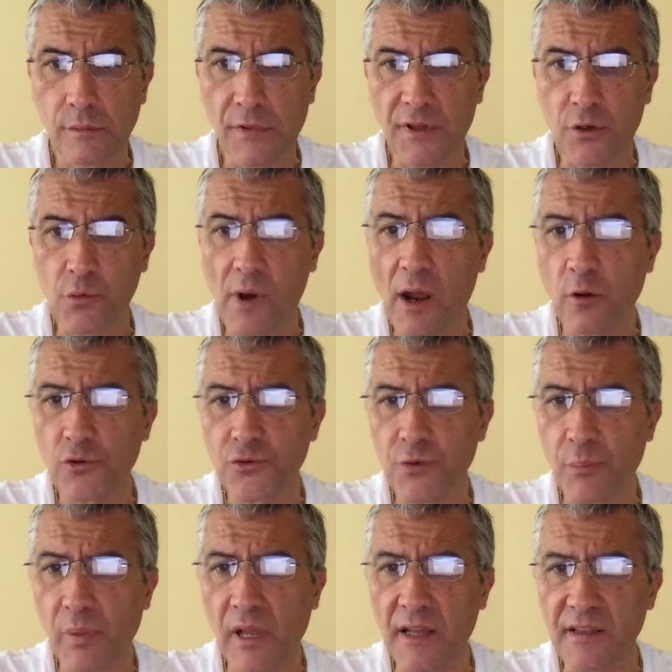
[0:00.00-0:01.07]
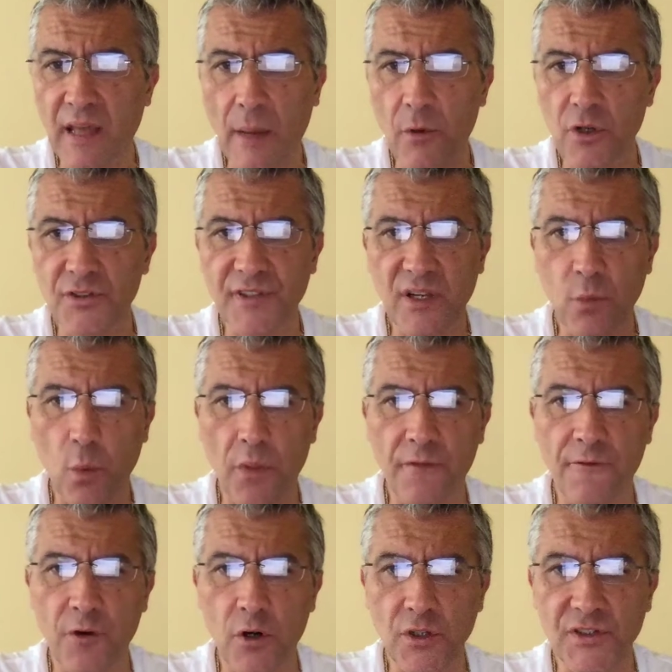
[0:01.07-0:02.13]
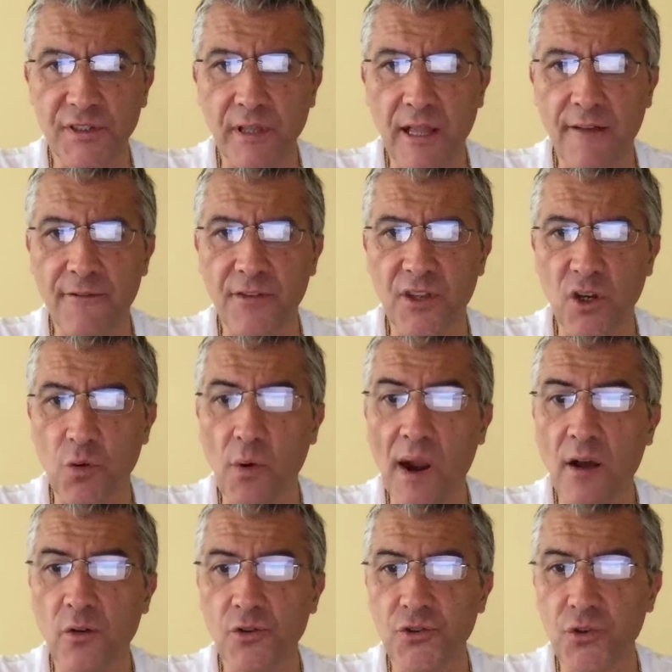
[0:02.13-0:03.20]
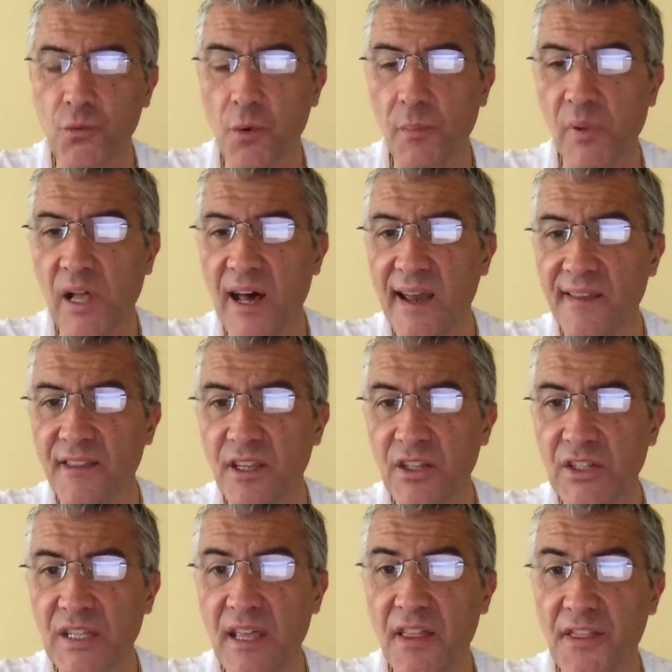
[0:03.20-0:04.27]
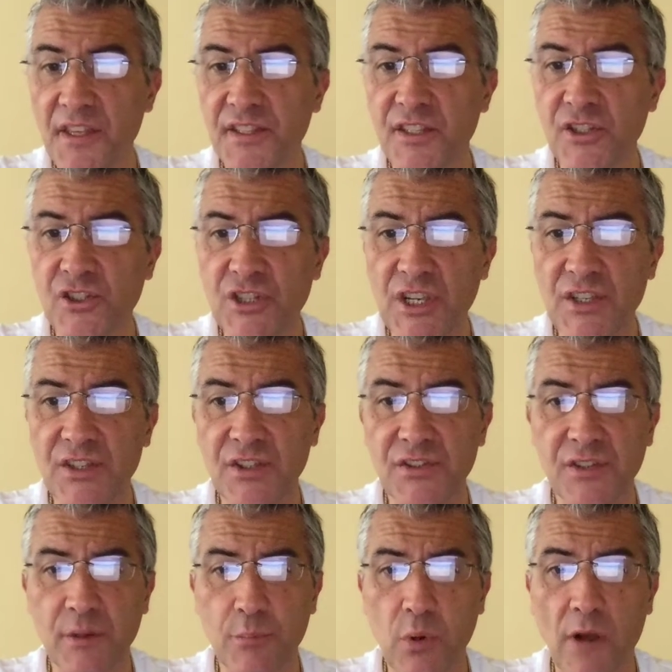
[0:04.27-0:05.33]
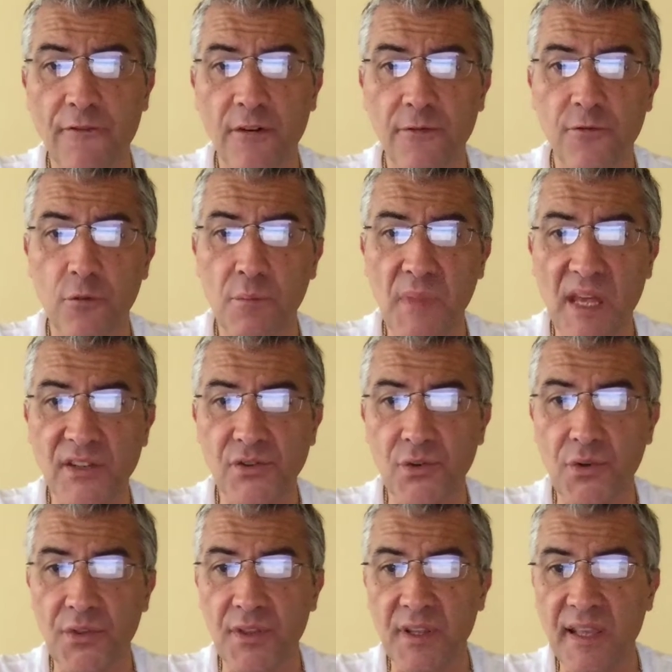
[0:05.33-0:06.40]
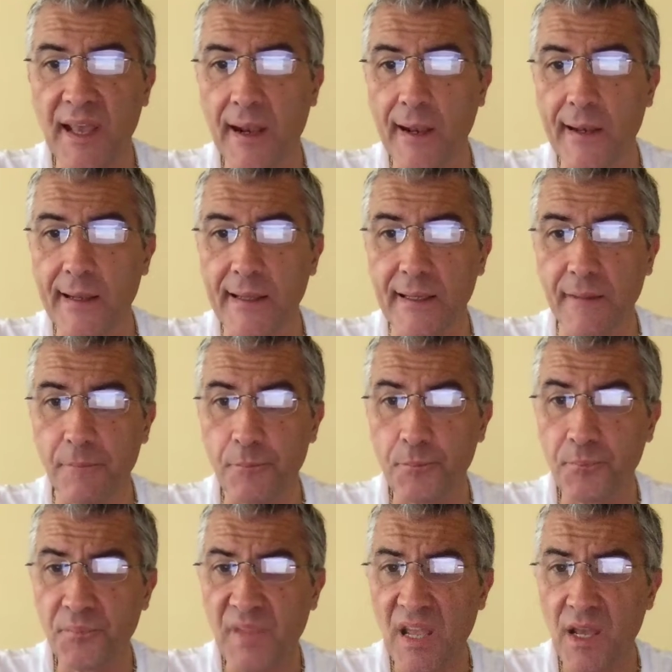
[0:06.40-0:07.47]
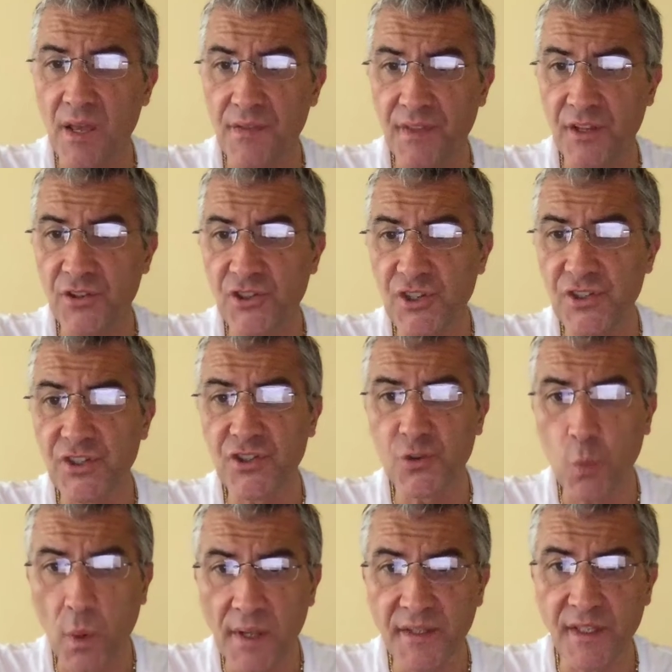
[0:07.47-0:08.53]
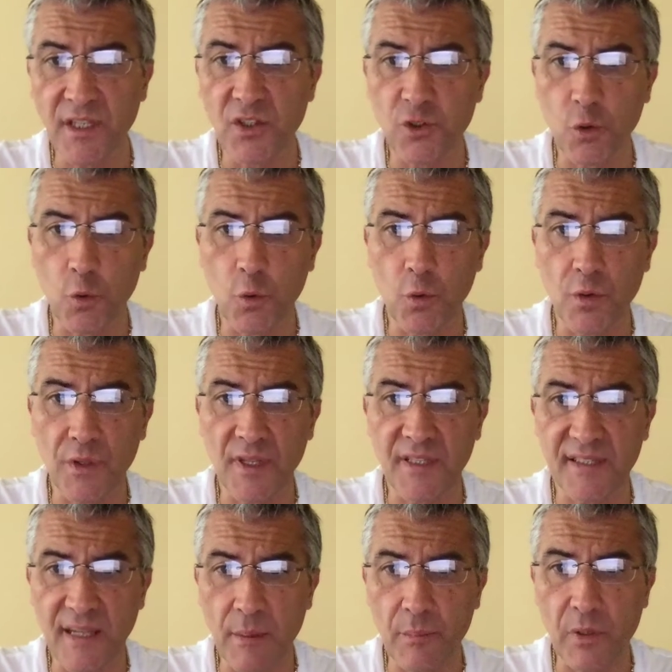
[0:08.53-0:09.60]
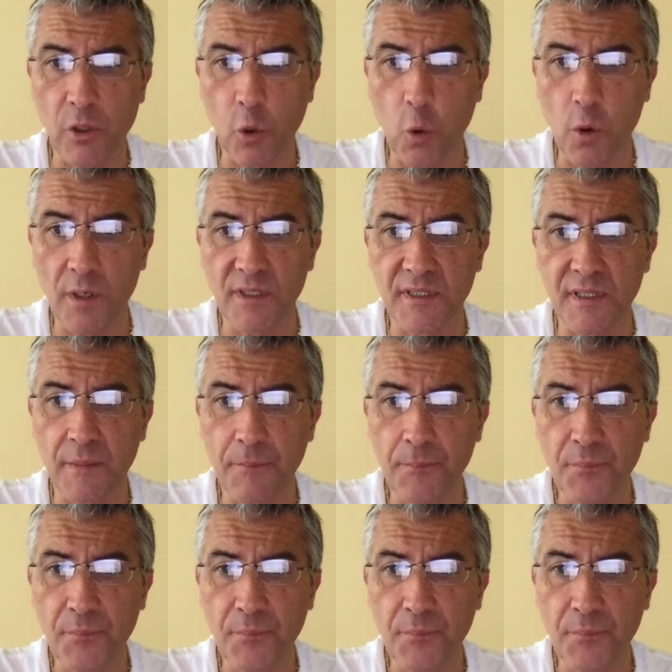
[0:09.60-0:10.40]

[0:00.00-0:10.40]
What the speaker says: The crowds replied, I'm going to start with verse 11. The crowds replied, this is Jesus, the prophet from Nazareth in Galilee. Then Jesus went into the temple courts